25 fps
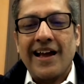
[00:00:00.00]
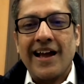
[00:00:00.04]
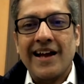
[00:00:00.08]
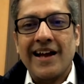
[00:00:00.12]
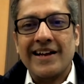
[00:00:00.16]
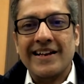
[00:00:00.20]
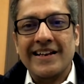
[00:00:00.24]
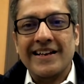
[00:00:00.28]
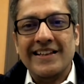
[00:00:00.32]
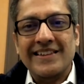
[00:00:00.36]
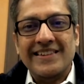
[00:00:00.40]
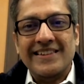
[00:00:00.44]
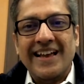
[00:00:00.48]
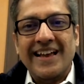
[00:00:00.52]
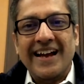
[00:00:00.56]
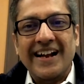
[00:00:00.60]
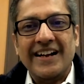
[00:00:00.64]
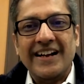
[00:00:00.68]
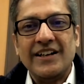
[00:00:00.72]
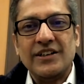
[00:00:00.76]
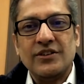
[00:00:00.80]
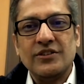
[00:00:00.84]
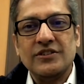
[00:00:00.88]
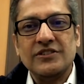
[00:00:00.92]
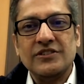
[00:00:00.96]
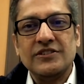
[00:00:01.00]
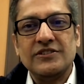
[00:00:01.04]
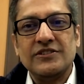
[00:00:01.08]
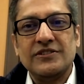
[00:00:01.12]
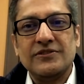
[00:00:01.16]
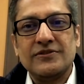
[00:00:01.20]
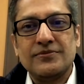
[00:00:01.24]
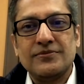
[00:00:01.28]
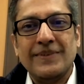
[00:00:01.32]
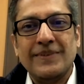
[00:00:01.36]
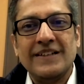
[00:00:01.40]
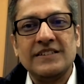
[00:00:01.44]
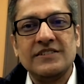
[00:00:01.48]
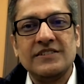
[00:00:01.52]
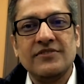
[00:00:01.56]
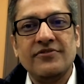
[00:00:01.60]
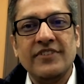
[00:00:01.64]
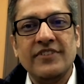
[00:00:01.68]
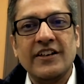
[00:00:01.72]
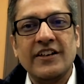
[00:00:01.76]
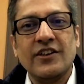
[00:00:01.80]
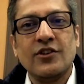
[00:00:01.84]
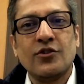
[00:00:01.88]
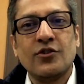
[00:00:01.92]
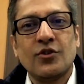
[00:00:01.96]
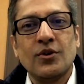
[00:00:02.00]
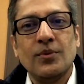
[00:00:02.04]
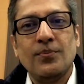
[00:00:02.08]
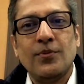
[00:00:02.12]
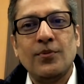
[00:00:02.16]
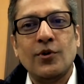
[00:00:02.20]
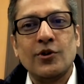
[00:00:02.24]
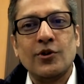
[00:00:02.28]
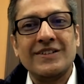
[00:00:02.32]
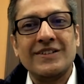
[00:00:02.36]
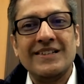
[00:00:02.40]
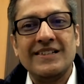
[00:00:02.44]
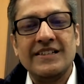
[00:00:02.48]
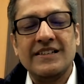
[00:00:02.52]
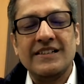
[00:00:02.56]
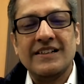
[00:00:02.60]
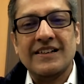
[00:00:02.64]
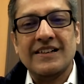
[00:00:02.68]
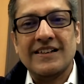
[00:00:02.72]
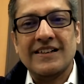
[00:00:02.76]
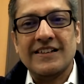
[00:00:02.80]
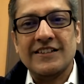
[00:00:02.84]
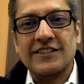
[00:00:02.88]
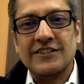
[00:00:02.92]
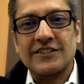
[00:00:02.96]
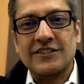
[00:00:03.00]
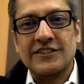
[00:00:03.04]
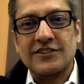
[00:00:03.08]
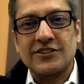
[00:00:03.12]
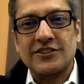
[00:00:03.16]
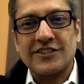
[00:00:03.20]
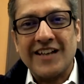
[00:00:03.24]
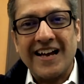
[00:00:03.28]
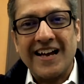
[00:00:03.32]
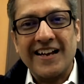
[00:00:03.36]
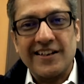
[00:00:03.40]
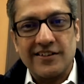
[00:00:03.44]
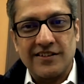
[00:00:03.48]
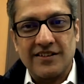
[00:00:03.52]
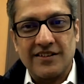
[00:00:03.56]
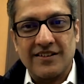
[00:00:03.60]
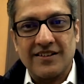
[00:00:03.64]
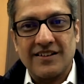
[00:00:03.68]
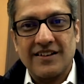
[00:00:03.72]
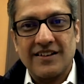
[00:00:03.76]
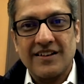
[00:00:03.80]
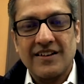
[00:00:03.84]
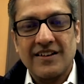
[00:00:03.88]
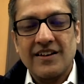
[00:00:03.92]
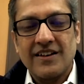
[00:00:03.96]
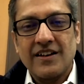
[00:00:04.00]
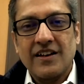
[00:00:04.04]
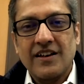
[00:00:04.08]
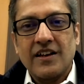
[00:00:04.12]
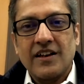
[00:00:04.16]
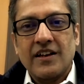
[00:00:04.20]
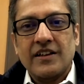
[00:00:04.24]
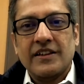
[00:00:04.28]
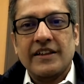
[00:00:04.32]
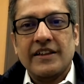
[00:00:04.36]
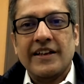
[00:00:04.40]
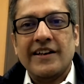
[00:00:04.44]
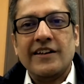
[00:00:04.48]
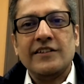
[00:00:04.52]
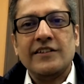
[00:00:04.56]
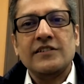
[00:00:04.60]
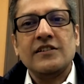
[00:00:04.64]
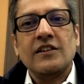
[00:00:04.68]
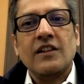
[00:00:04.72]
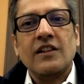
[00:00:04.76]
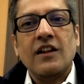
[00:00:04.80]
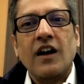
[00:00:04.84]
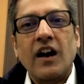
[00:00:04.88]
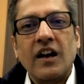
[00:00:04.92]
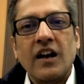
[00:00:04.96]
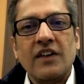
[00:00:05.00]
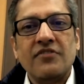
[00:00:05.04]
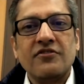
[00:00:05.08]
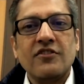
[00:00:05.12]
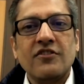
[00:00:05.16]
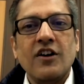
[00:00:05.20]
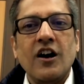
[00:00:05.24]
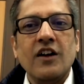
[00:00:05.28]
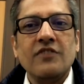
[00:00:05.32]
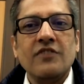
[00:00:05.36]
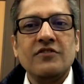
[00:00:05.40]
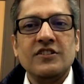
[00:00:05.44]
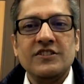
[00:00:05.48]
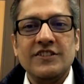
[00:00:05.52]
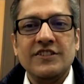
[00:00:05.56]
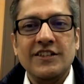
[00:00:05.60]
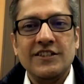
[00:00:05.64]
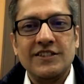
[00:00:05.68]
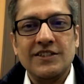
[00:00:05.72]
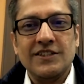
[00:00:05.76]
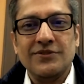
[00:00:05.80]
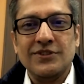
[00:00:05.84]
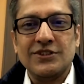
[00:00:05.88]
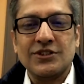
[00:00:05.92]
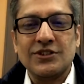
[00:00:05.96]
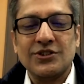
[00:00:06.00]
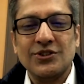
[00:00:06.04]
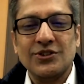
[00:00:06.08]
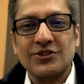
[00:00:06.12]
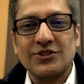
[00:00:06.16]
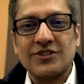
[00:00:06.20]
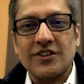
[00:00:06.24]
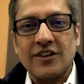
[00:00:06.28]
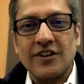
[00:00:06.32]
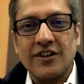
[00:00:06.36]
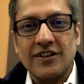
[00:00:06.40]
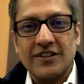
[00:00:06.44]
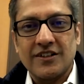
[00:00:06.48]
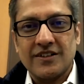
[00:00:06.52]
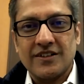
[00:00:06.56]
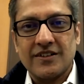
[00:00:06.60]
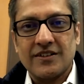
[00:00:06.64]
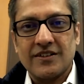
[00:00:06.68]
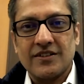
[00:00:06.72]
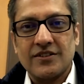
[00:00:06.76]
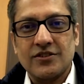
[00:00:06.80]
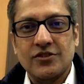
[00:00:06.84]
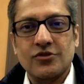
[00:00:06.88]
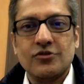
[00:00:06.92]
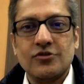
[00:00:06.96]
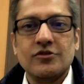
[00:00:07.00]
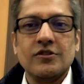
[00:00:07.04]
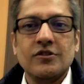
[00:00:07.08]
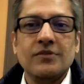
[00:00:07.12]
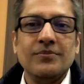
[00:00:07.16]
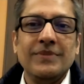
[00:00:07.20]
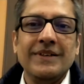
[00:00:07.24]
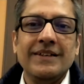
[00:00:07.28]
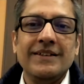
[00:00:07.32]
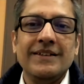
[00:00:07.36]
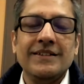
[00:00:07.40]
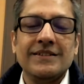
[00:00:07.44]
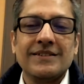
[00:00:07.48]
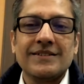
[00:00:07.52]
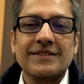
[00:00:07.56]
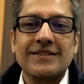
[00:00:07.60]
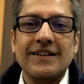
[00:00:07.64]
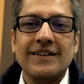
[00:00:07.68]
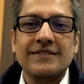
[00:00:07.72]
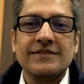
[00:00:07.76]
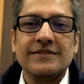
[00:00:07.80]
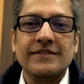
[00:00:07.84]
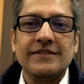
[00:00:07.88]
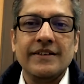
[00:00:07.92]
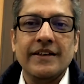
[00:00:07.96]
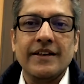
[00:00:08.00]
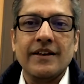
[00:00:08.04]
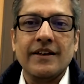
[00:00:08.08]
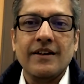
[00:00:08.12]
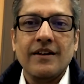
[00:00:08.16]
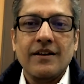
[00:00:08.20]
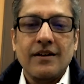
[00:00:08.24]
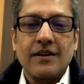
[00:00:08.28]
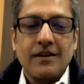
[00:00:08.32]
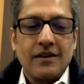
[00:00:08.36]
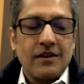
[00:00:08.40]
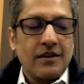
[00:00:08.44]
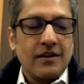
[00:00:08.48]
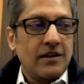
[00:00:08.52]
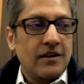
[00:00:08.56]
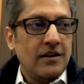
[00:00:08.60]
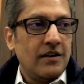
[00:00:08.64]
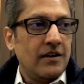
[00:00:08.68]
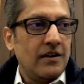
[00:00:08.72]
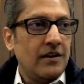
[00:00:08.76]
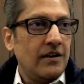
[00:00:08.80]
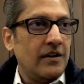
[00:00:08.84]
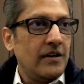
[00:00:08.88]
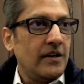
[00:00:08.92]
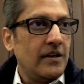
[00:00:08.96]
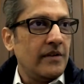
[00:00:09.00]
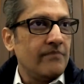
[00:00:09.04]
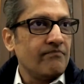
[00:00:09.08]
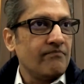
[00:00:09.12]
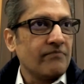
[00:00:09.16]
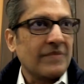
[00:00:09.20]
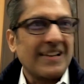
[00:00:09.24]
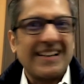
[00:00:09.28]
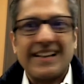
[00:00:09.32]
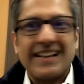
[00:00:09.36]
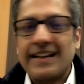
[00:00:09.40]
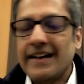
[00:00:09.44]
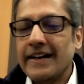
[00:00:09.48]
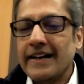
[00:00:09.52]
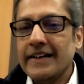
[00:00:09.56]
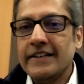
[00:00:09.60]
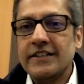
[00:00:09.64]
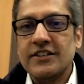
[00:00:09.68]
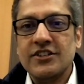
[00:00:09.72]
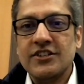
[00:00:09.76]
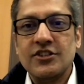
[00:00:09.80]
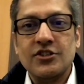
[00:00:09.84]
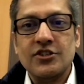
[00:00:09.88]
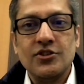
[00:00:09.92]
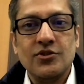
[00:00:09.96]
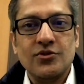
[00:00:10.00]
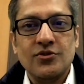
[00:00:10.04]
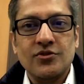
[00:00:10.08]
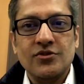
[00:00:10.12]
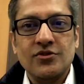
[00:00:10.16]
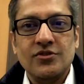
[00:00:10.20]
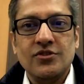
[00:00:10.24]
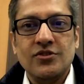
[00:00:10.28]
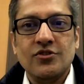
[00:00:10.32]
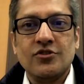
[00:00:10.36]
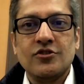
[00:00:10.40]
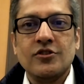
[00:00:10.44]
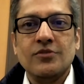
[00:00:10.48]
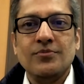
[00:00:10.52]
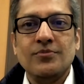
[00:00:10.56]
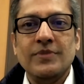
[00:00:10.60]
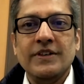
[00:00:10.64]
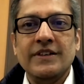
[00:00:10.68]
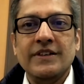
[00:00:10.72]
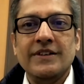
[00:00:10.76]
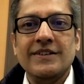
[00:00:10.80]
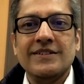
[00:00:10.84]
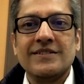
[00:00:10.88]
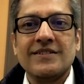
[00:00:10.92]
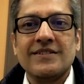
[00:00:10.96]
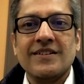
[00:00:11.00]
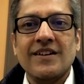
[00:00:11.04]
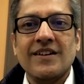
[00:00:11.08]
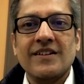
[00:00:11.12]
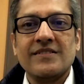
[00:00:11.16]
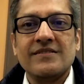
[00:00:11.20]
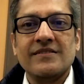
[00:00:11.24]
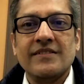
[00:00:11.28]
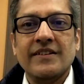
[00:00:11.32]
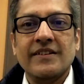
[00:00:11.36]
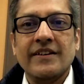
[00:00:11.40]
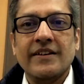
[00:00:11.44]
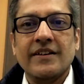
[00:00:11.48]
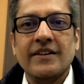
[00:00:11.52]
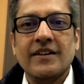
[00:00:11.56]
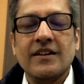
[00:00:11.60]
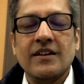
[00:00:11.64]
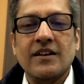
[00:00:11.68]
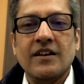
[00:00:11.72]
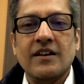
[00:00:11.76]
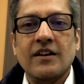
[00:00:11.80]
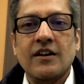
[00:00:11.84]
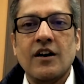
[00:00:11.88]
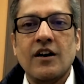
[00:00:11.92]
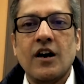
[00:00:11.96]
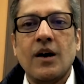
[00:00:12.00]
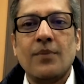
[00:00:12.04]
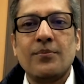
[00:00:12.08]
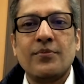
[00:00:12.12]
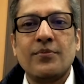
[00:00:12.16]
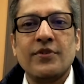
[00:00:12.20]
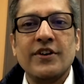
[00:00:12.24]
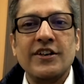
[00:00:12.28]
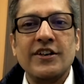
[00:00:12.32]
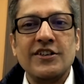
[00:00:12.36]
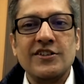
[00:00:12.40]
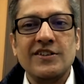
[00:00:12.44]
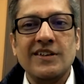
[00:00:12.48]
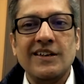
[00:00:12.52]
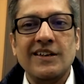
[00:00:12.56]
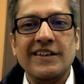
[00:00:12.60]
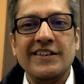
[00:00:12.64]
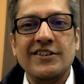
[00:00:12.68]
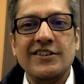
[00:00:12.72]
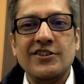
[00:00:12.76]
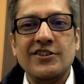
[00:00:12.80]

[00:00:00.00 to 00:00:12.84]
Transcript: And in that specific group or channel, there's a lot of conversation which goes on. You could be discussing client issues, you could be discussing operational